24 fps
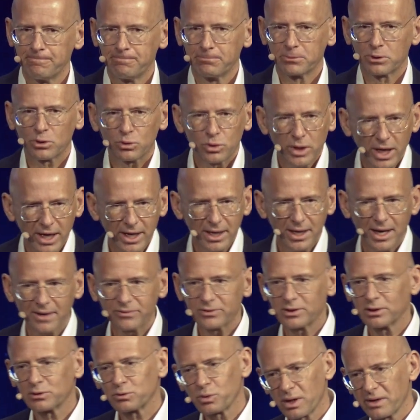Today,
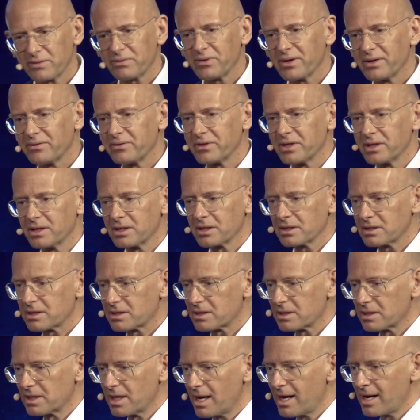after 25
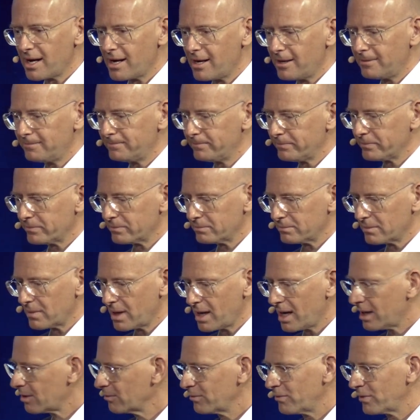years,
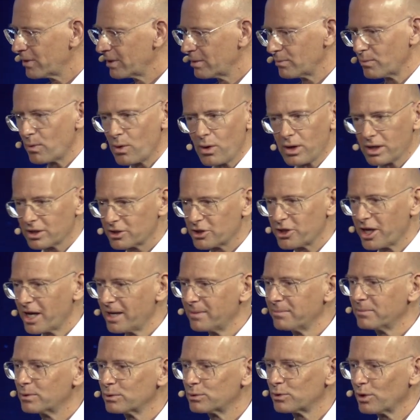I don't feel more
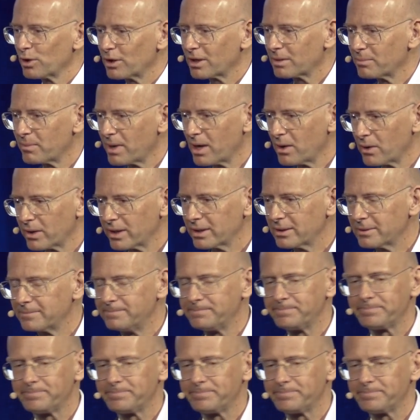ashamed to talk about it